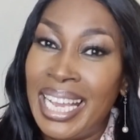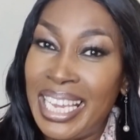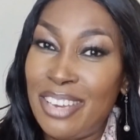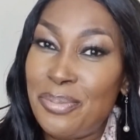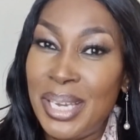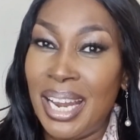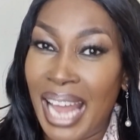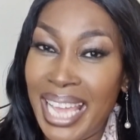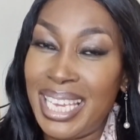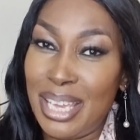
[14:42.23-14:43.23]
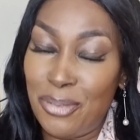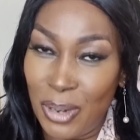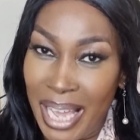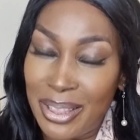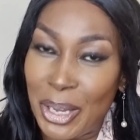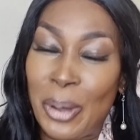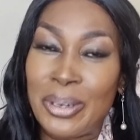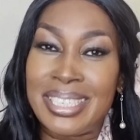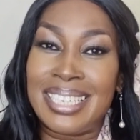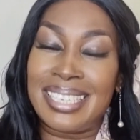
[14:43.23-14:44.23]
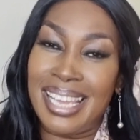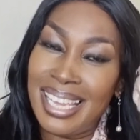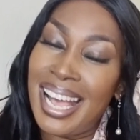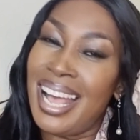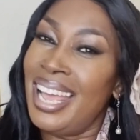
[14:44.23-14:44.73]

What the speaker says: Give me a like if you like the content here